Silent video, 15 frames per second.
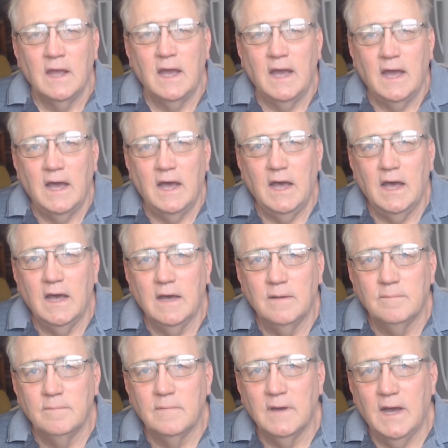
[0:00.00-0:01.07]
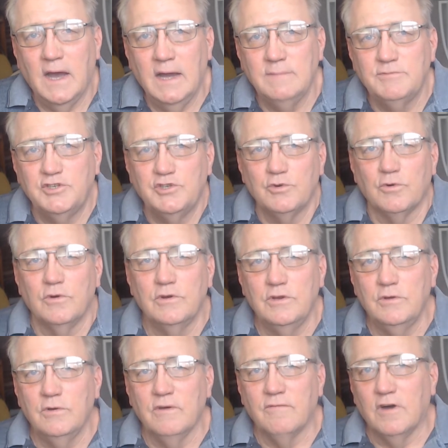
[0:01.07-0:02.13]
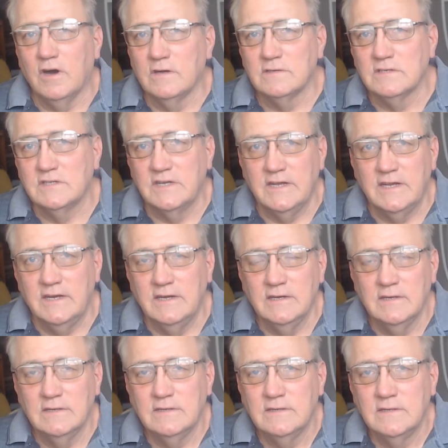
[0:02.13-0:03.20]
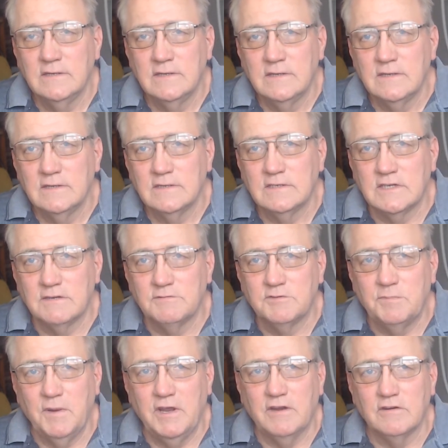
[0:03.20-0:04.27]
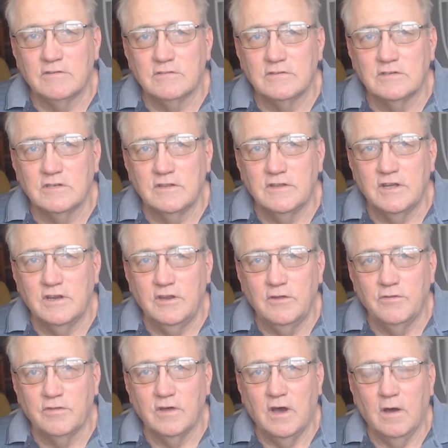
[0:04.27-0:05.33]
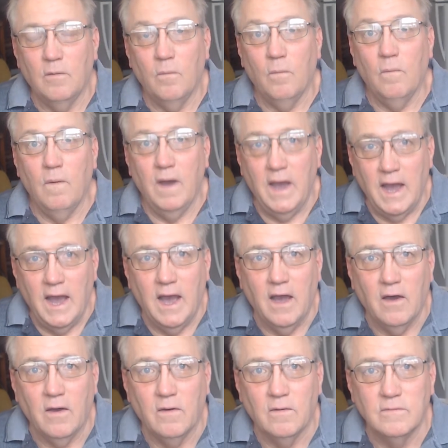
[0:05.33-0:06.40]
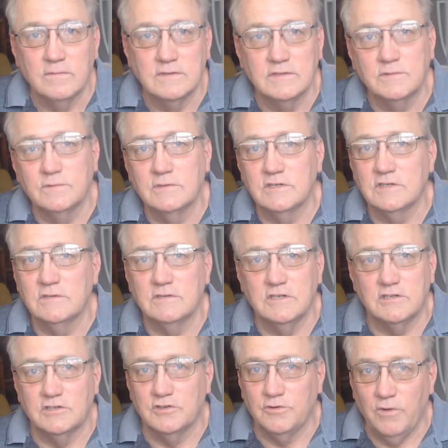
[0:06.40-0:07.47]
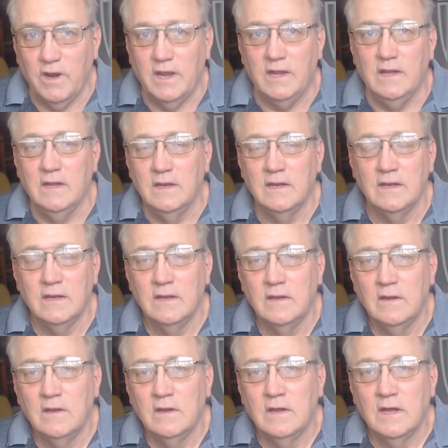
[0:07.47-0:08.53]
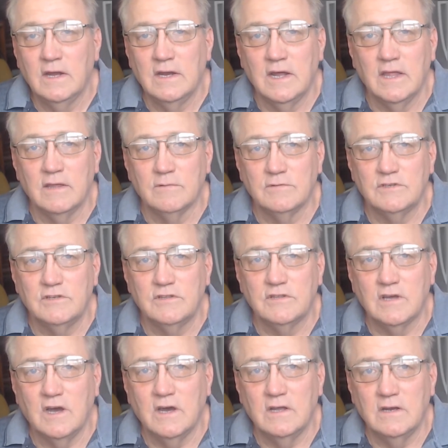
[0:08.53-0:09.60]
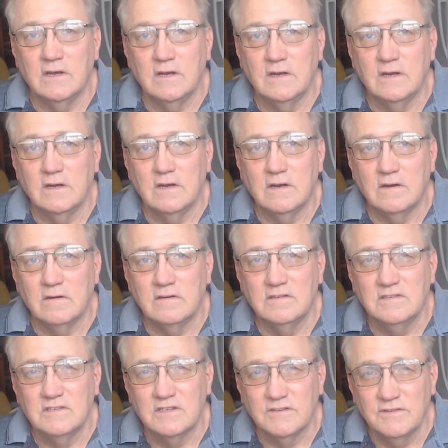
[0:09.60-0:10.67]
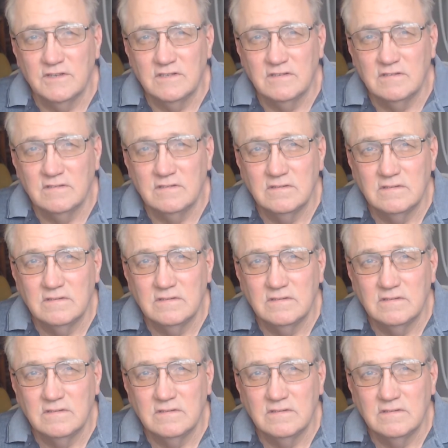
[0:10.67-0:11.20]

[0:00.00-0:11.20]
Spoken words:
I'm sure you have all seen some speakers that you thought, wow, this is great. And other ones you thought, are you serious?